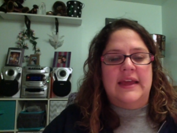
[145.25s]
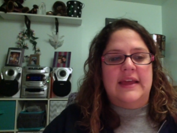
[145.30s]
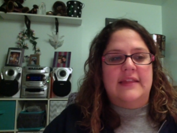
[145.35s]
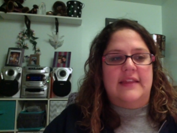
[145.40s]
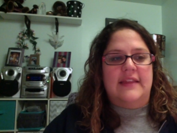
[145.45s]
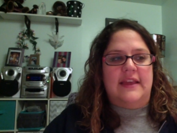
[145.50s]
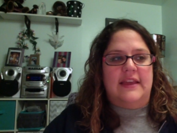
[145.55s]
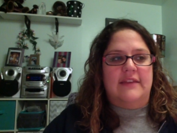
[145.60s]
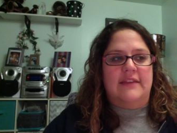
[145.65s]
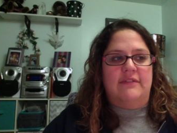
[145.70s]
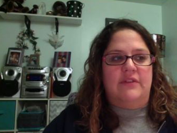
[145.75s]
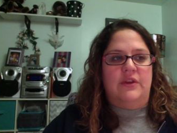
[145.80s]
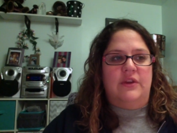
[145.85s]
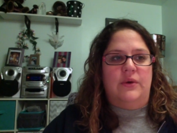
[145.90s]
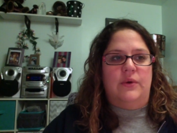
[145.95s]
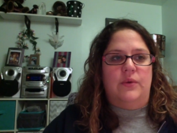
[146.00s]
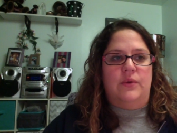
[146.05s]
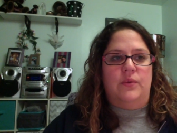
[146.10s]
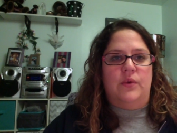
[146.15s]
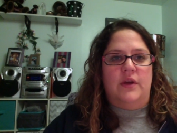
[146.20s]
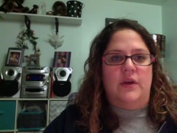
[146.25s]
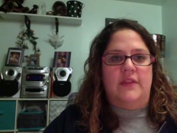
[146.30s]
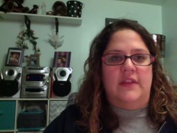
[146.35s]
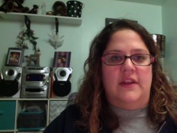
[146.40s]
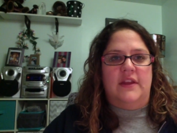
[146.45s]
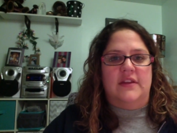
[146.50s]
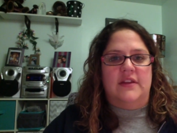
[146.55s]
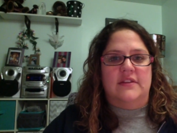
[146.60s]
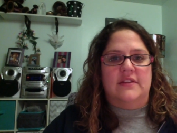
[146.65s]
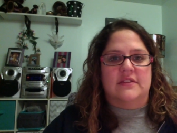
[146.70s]
They give you one
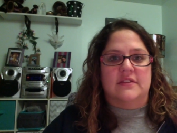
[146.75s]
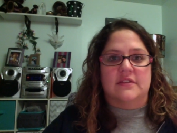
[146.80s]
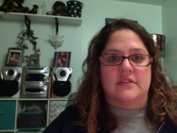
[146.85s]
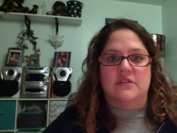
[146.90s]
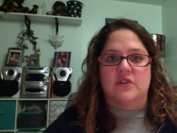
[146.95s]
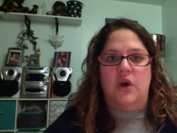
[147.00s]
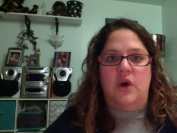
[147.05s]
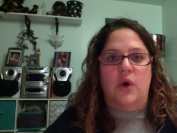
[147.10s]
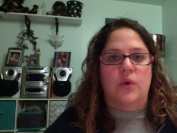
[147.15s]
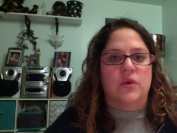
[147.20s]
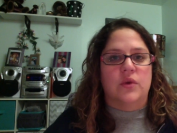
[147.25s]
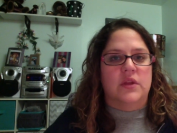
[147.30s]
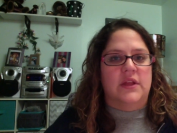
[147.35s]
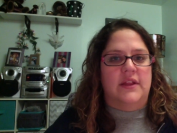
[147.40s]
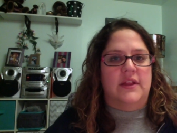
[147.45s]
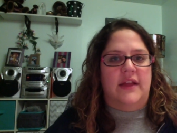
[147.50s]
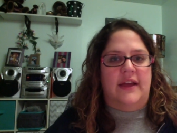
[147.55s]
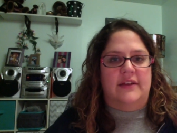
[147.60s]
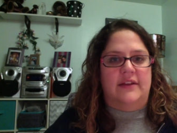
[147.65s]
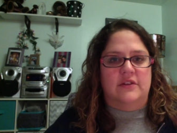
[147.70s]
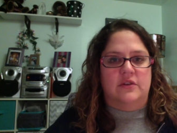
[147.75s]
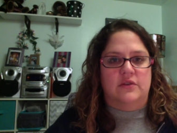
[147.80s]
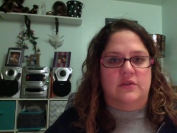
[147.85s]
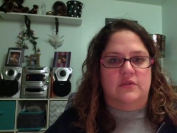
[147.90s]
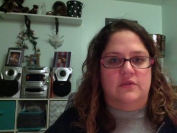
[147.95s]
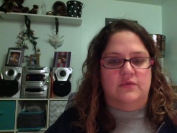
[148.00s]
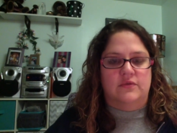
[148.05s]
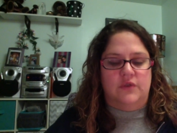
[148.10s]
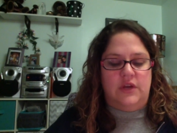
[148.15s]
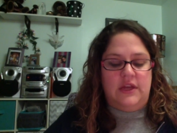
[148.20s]
that is totally
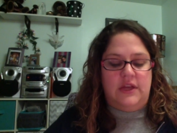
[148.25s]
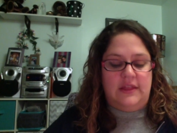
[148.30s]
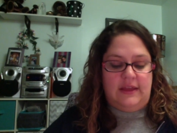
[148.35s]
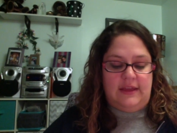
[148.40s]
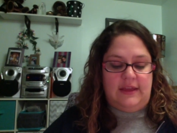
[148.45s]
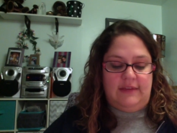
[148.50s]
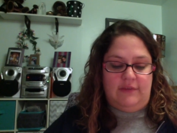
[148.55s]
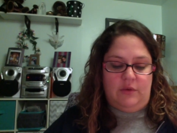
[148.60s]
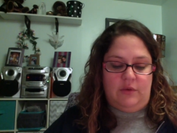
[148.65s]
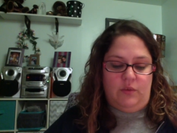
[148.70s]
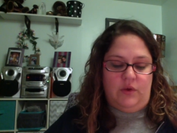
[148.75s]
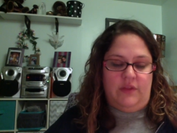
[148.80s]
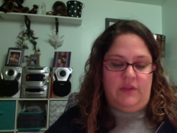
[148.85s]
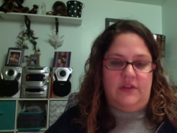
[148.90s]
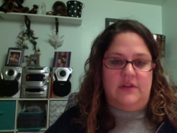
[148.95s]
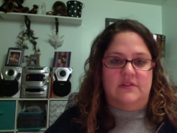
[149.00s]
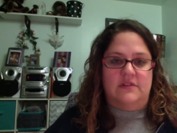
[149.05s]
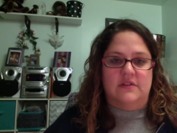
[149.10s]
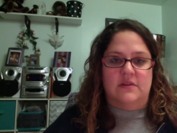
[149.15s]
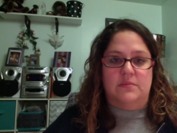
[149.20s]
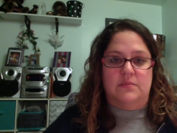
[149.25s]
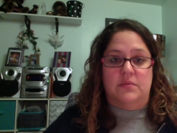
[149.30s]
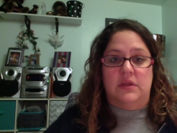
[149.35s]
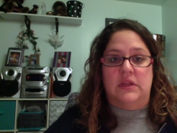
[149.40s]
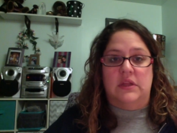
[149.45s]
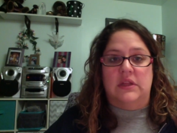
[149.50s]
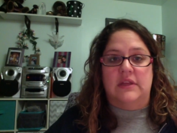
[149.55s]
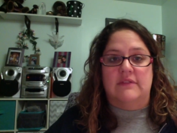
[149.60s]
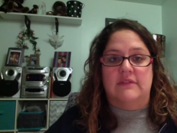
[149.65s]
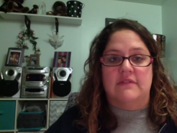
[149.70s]
lactose free. They give you one that is
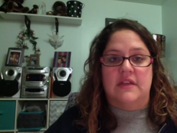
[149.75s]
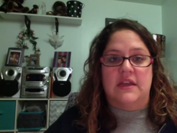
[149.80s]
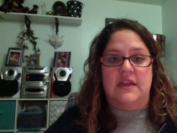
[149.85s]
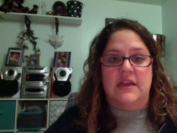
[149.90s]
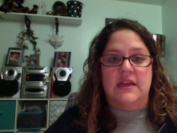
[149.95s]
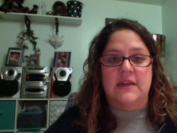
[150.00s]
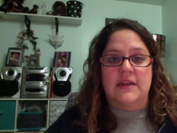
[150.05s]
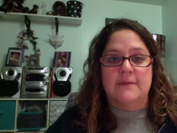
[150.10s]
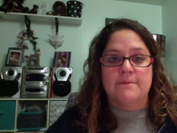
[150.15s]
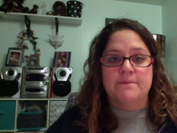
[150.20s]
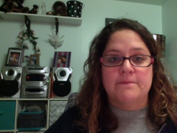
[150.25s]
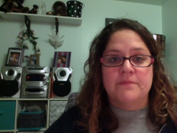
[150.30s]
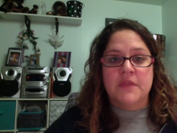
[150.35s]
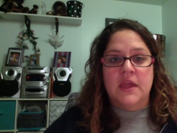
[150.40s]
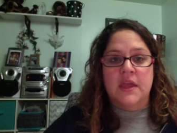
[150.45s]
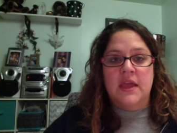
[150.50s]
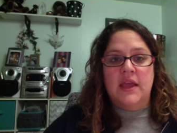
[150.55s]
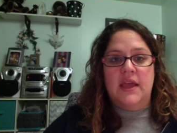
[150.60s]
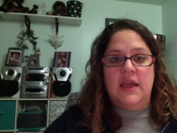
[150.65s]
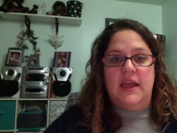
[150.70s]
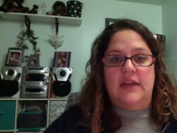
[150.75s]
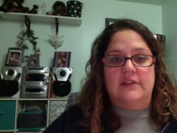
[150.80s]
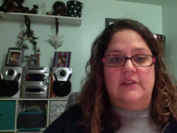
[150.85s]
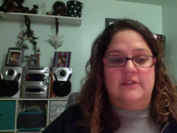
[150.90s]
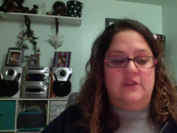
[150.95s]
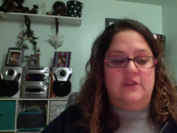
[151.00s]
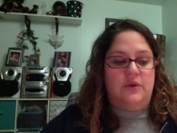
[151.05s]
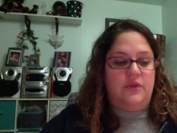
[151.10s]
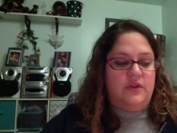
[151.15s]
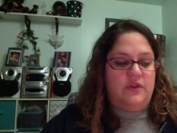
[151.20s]
completely vegan. And
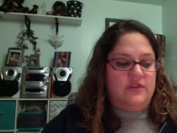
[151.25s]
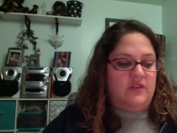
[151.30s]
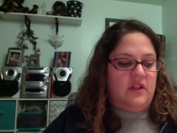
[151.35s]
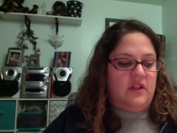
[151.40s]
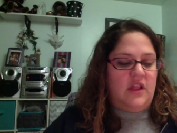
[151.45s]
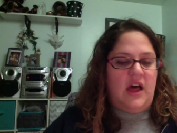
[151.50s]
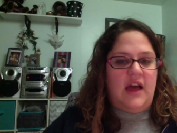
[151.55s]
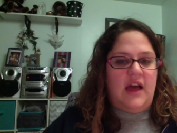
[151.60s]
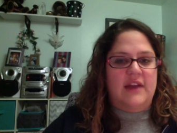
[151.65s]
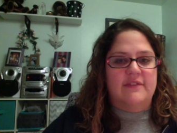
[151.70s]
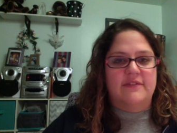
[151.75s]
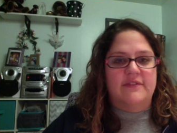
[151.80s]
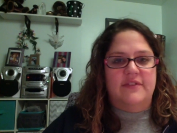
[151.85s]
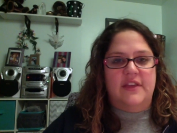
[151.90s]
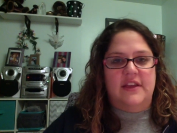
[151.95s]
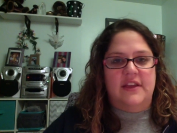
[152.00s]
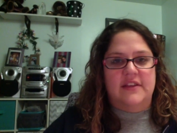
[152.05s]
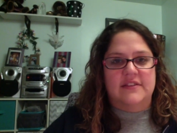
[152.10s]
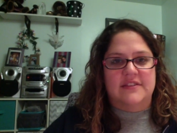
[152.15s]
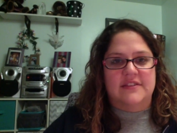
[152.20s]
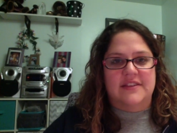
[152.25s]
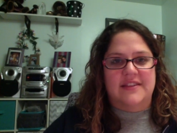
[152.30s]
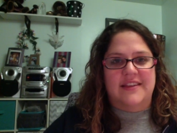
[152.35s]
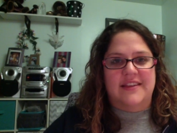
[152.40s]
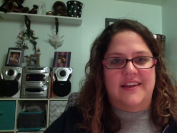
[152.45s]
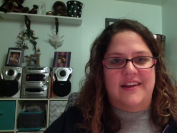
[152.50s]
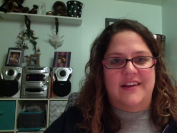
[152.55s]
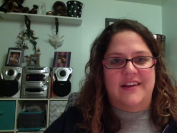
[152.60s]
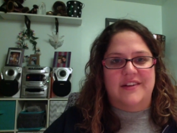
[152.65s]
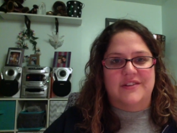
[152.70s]
so there's a lot of things in
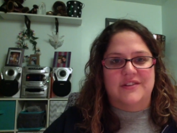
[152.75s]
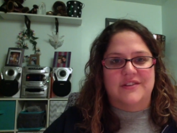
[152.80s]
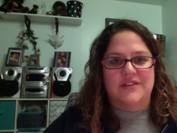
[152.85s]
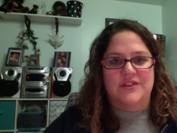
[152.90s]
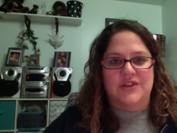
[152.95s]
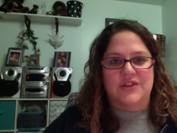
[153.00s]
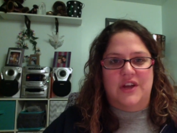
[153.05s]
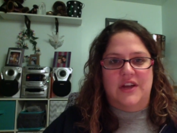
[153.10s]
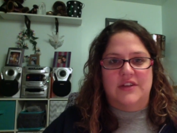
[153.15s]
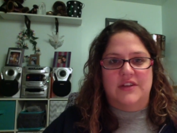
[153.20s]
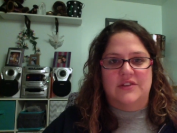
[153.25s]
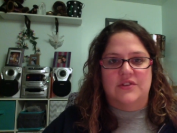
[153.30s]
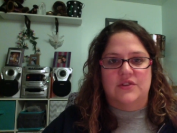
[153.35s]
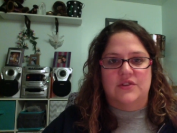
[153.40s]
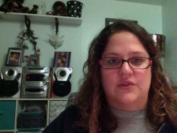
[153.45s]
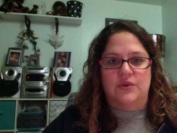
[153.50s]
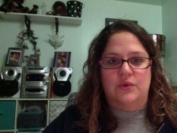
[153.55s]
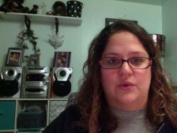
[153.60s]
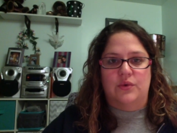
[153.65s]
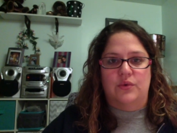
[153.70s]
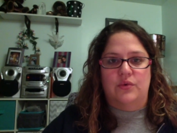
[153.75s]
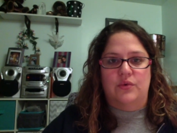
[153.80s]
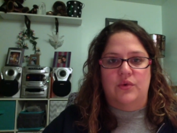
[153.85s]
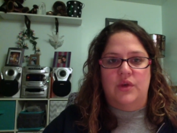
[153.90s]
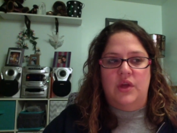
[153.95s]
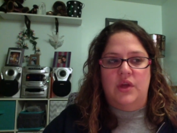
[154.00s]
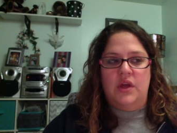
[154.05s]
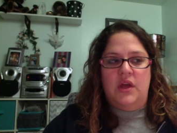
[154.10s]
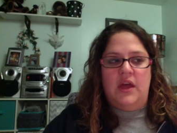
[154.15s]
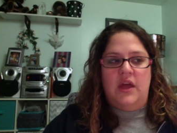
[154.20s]
there to try to
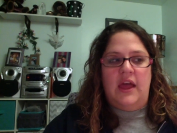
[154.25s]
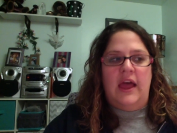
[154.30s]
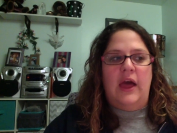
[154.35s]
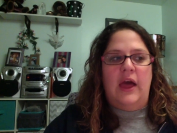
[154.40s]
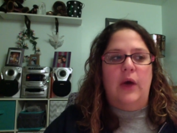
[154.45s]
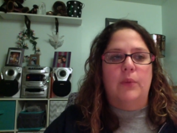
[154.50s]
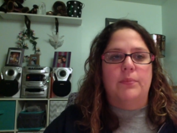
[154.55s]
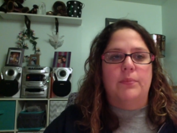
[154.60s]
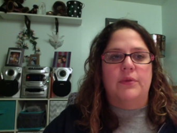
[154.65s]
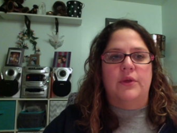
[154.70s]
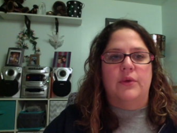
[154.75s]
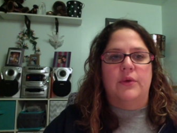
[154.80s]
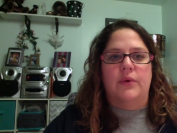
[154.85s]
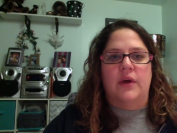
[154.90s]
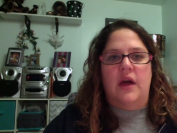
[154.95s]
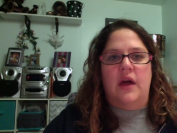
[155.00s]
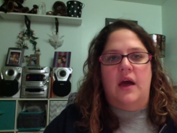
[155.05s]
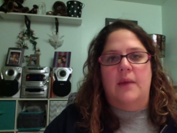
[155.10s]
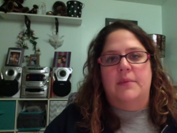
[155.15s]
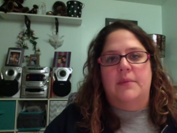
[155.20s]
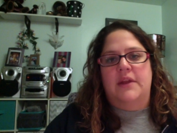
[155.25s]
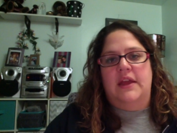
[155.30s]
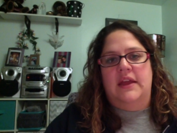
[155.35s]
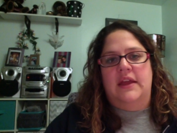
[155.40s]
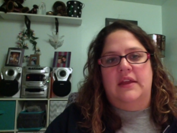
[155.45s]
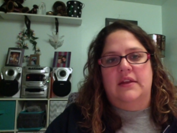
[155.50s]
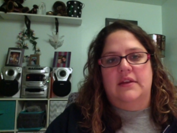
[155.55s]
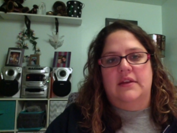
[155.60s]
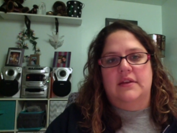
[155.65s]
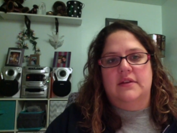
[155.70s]
help you
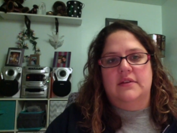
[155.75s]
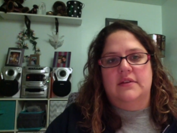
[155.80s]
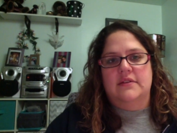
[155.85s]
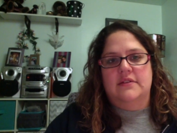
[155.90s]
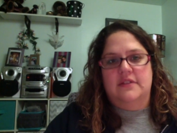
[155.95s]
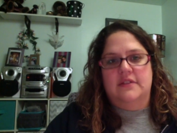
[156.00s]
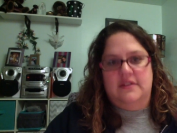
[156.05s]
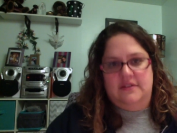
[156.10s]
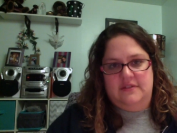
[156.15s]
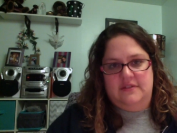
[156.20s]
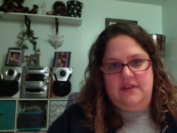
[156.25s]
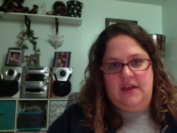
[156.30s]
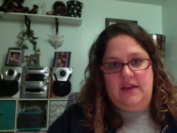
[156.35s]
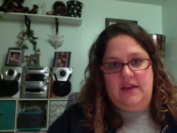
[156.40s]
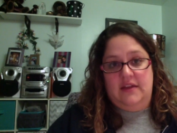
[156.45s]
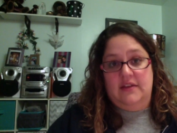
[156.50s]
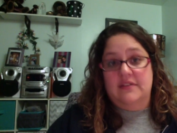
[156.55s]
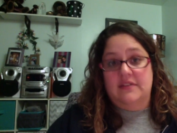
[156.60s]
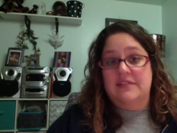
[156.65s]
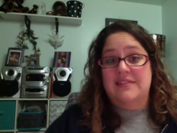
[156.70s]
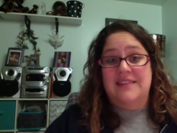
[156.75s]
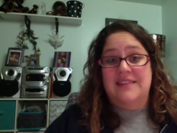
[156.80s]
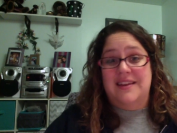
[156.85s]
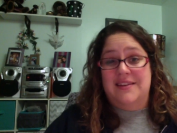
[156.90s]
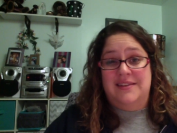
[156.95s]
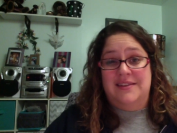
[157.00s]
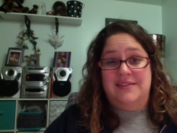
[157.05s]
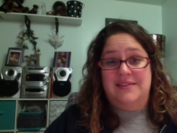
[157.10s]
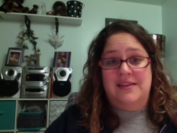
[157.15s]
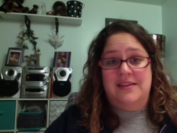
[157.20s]
accommodate to this diet, because it's not
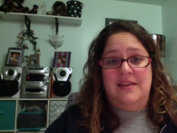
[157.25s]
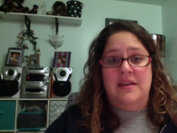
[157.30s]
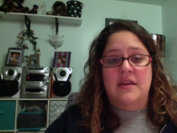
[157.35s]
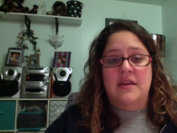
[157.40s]
easy.